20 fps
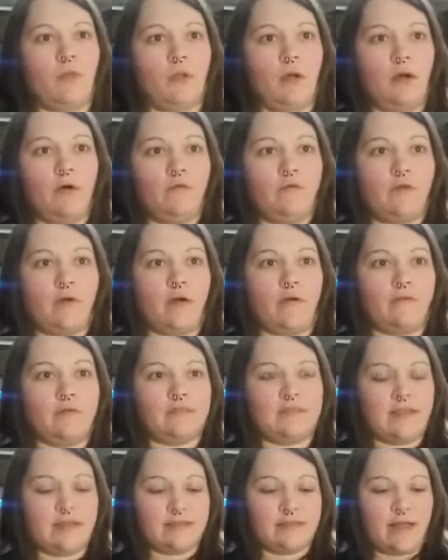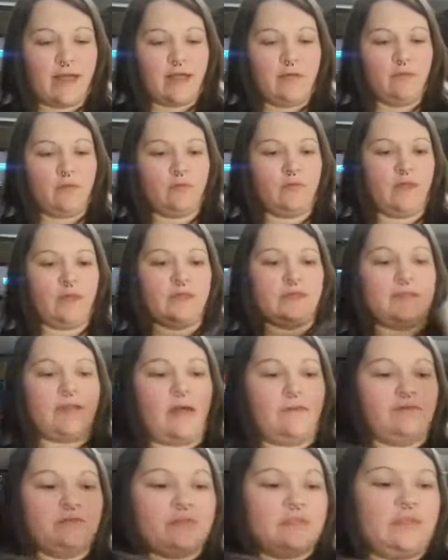Oh, for heaven's sakes, I hate when things
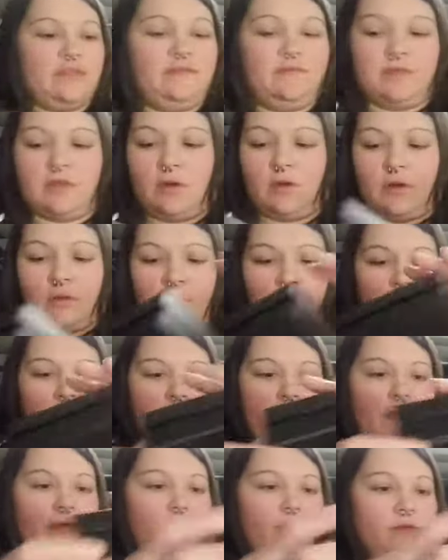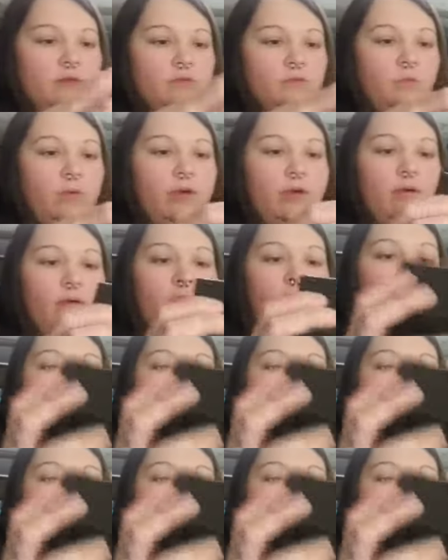have sleeves on them like that. That's weird.